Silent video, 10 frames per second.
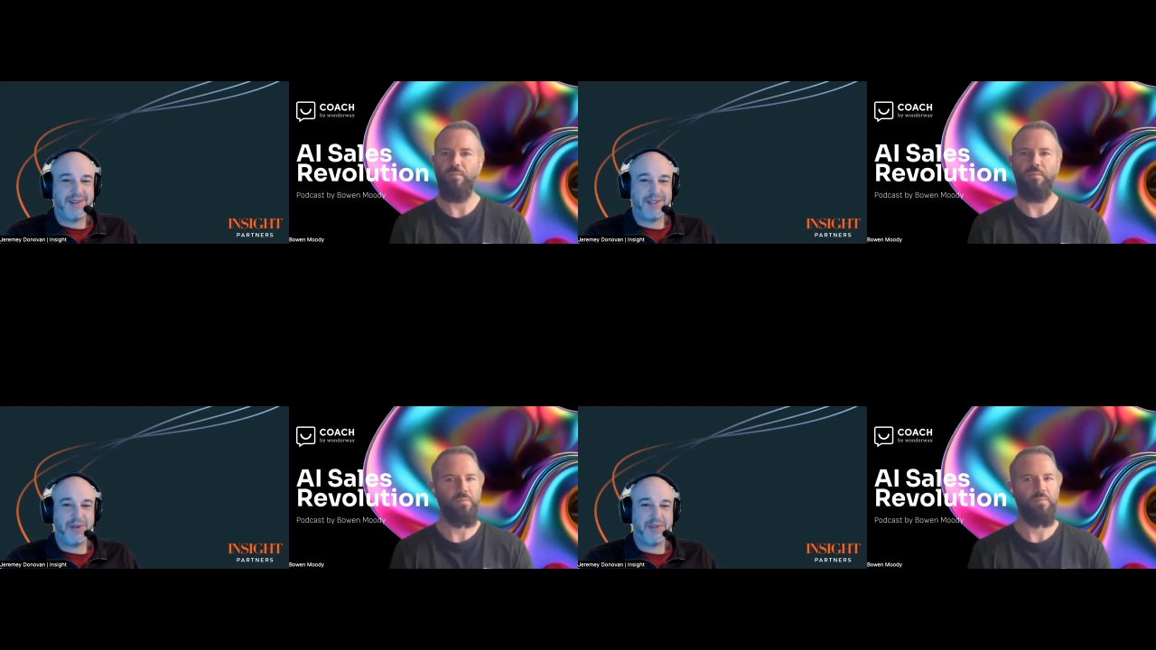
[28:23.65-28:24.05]

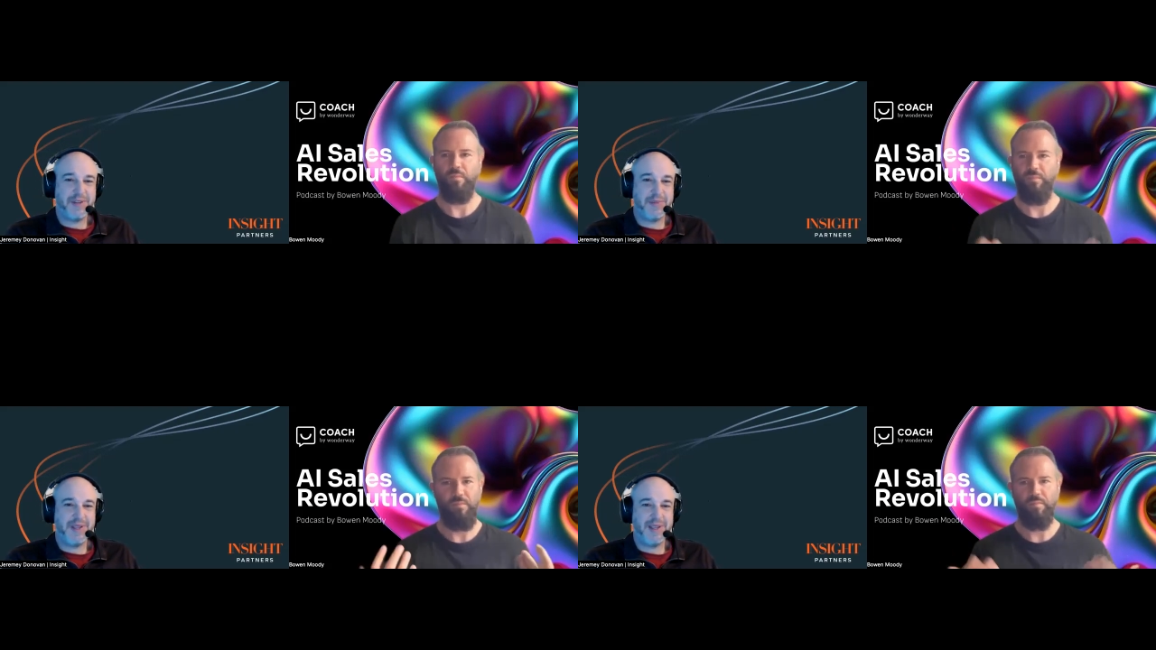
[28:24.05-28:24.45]
Speaker 1: So
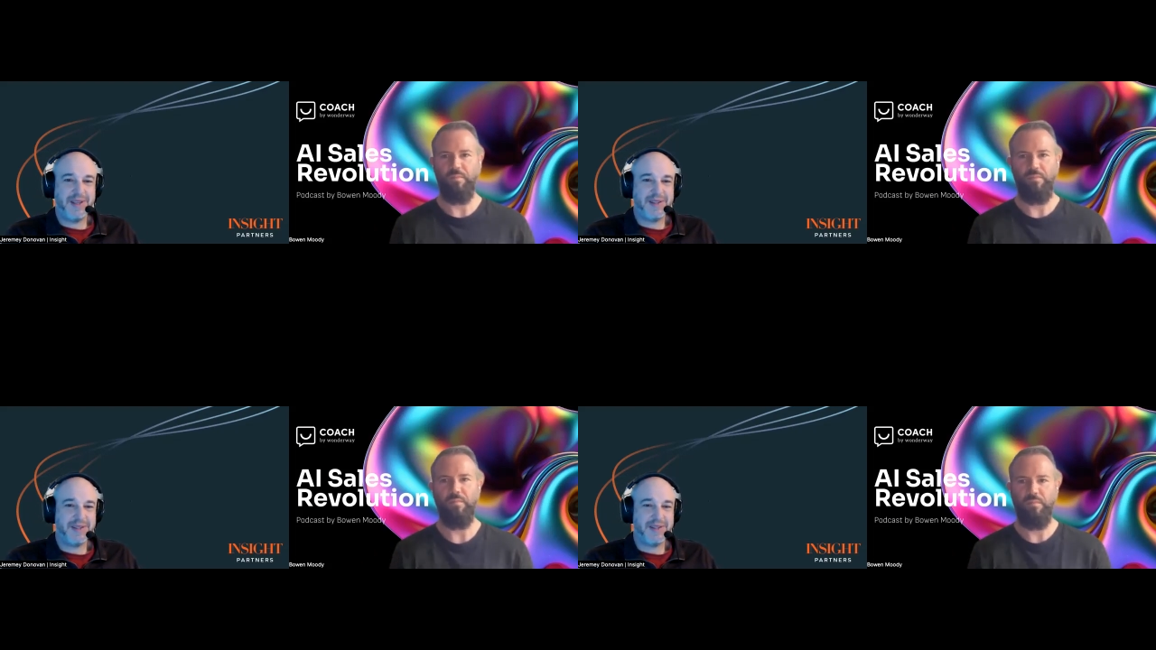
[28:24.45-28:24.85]
to
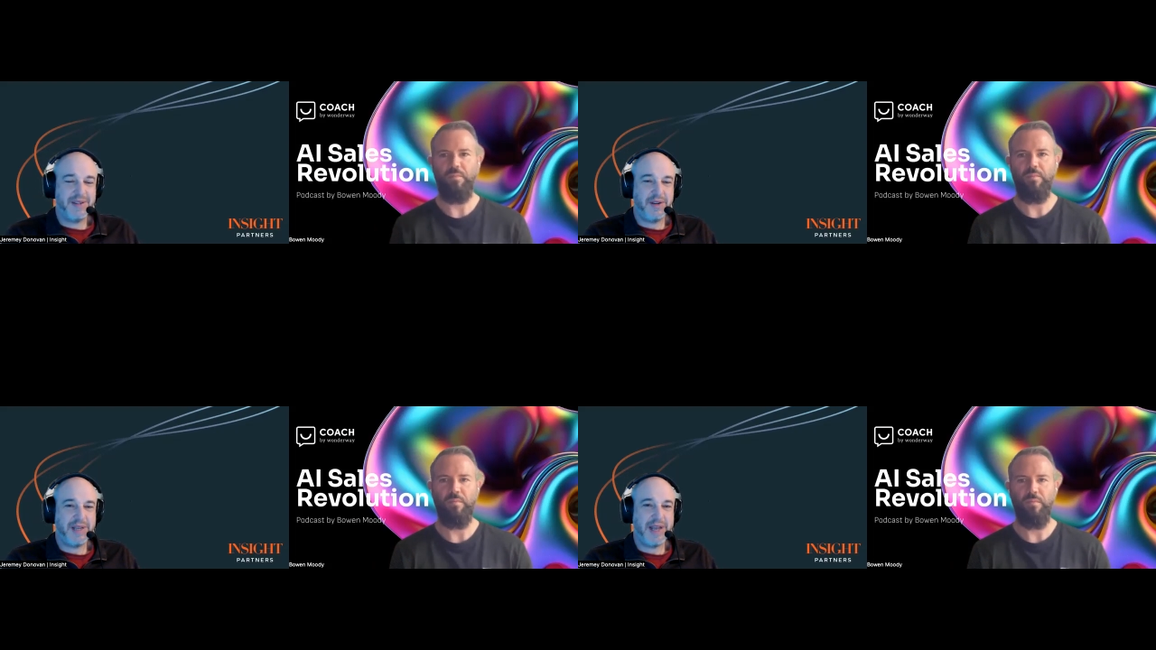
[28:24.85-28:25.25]
be,
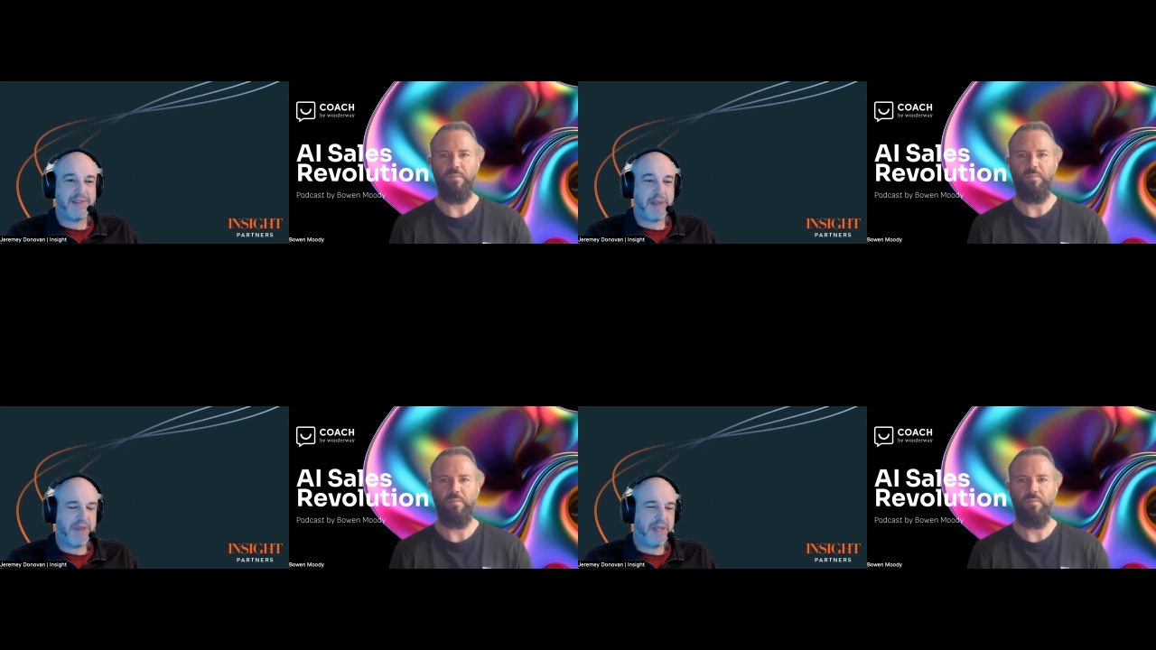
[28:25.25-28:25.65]
you know, to
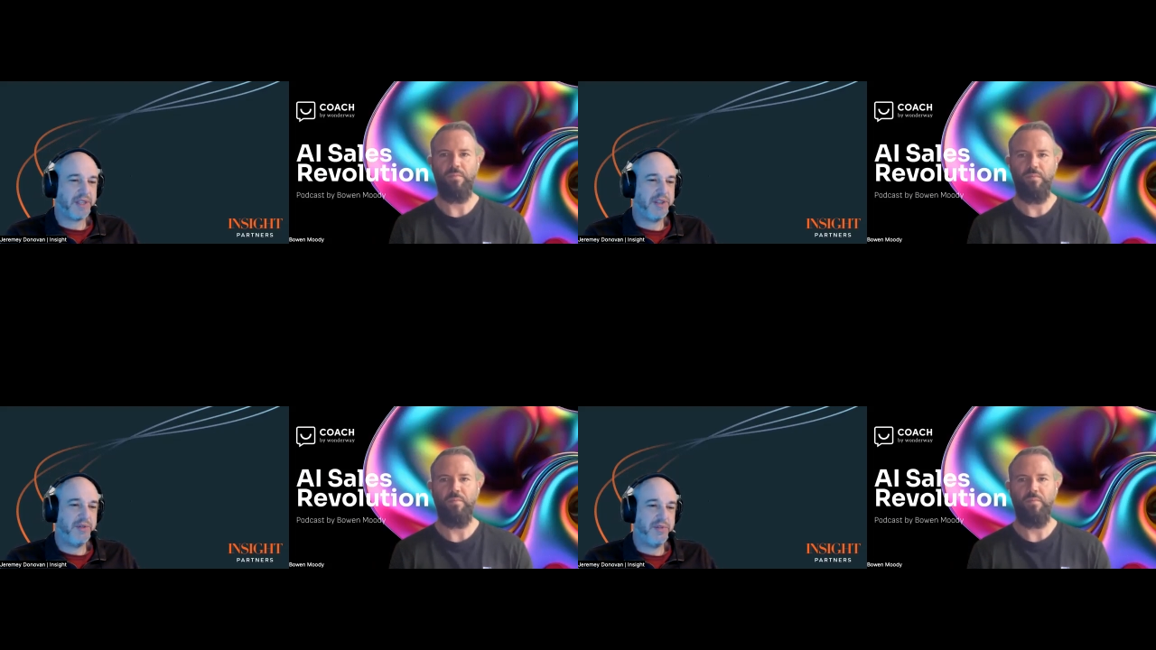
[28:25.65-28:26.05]
have something
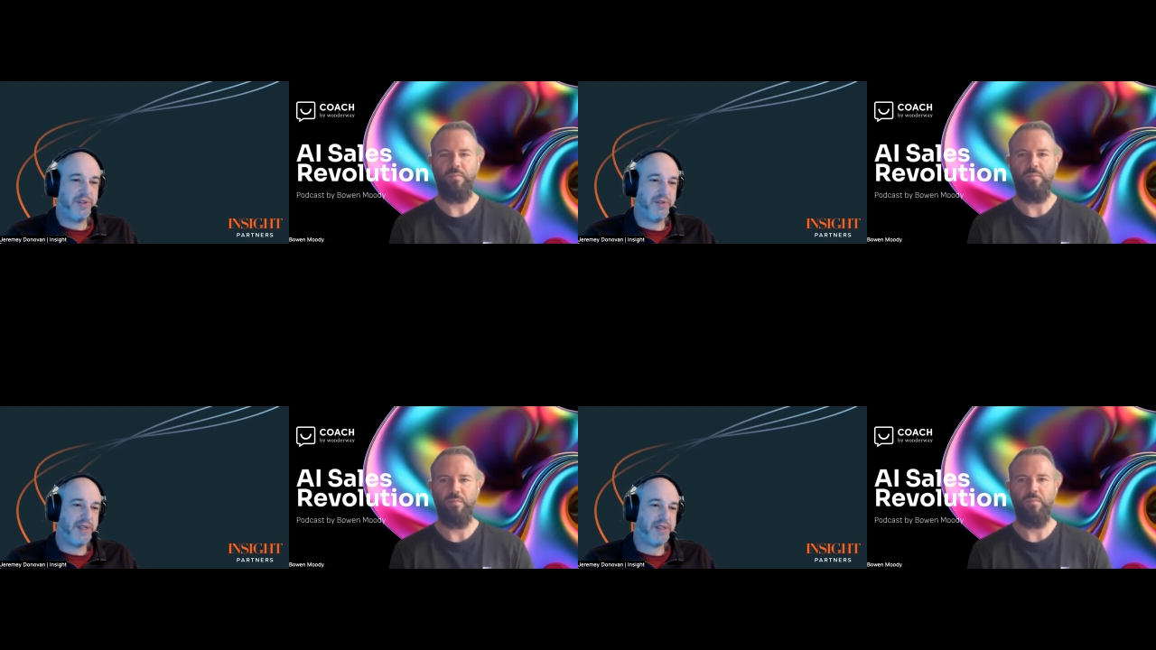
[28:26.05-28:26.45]
that
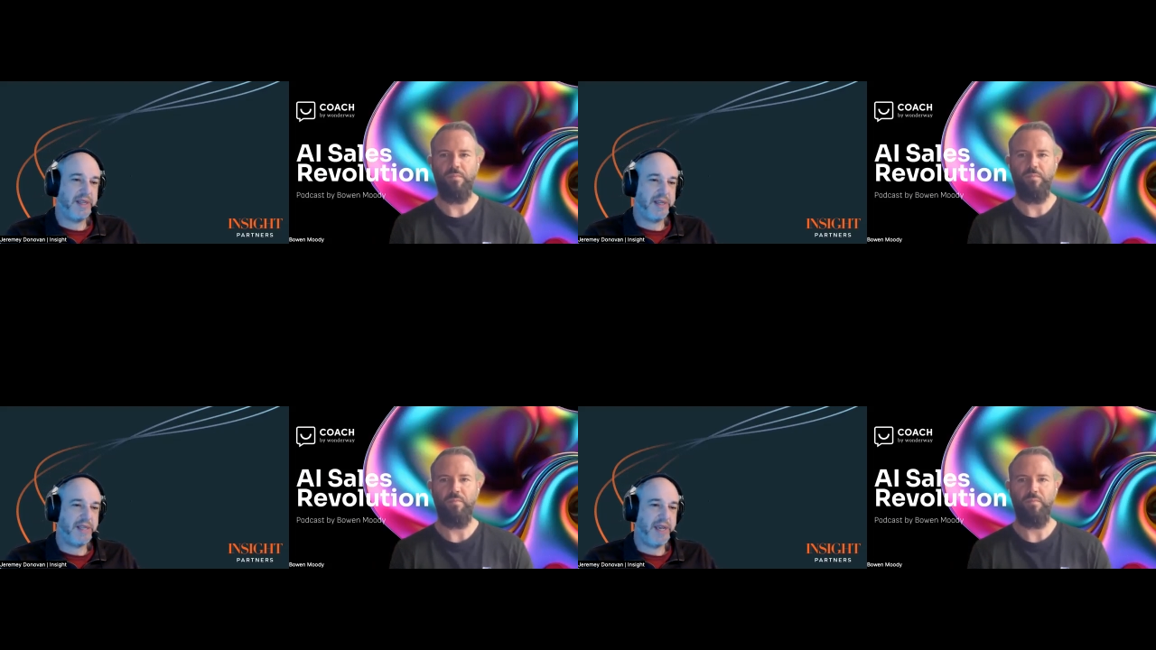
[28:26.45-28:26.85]
cues you that
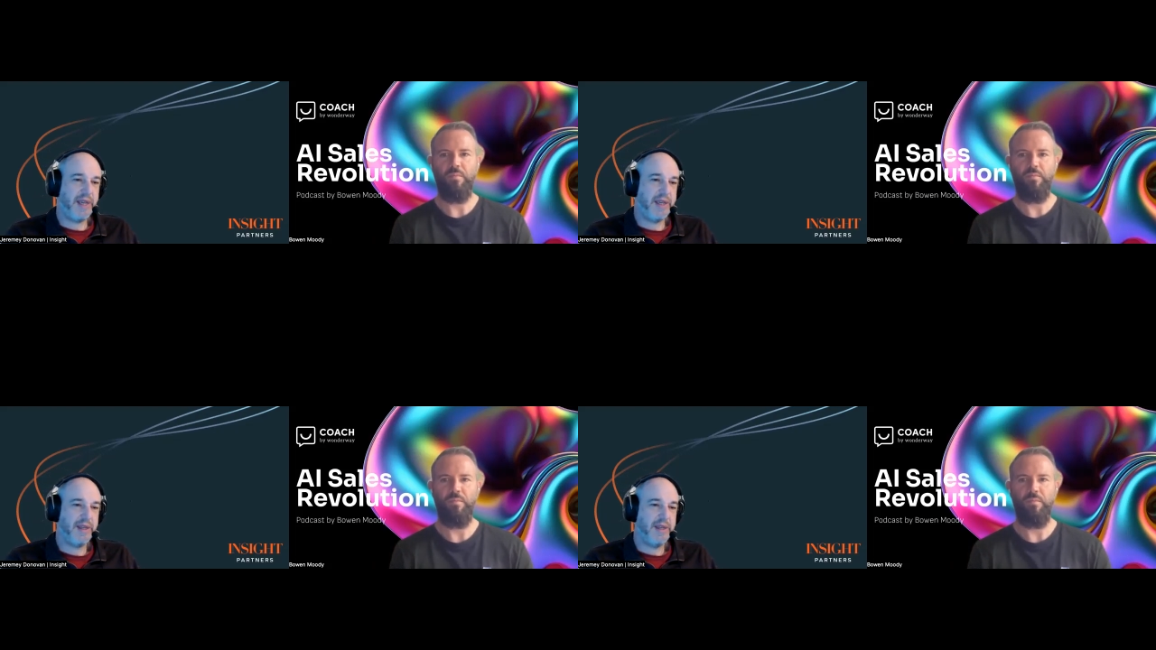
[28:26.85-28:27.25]
says,
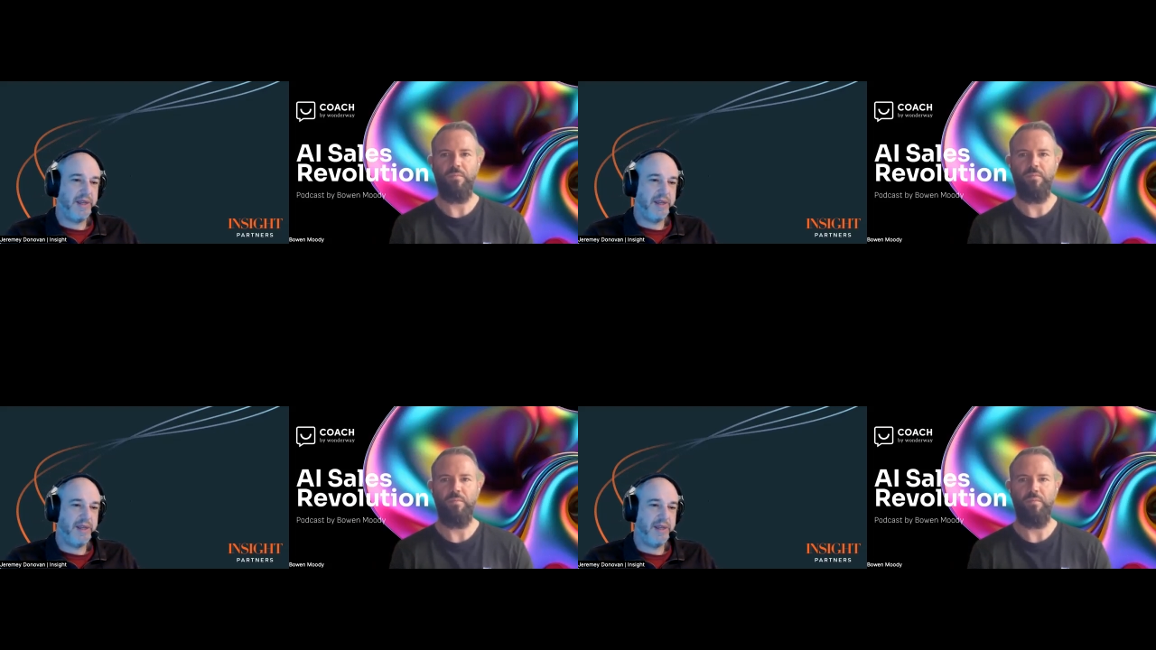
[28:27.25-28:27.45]
"Hey,